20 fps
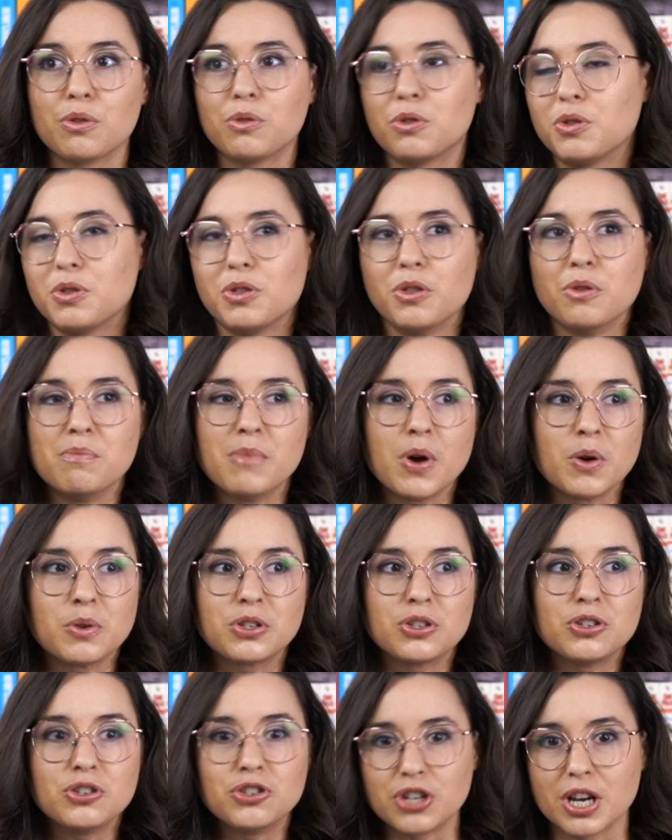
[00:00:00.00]
the
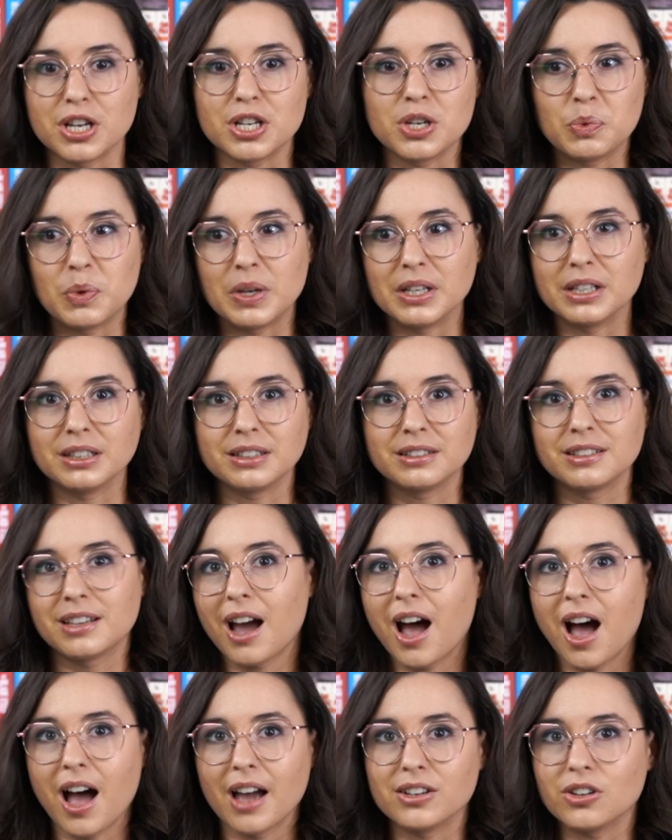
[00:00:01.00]
most genuine,
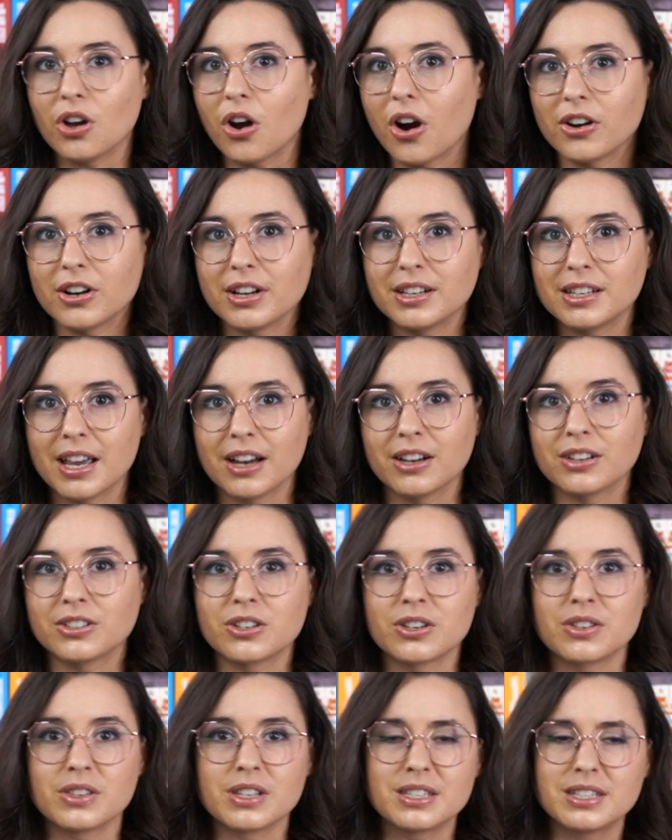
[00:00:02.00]
kind-hearted character
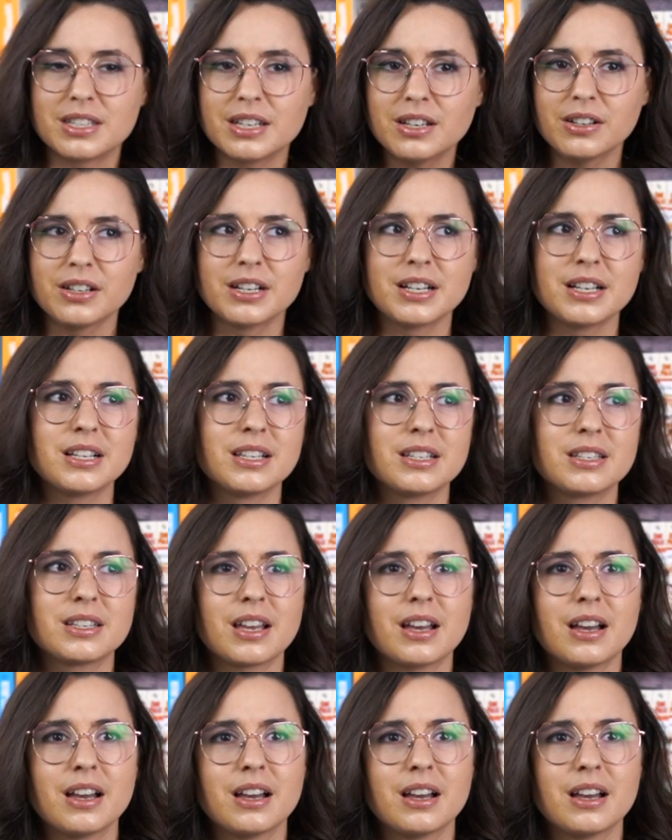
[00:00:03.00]
in the series.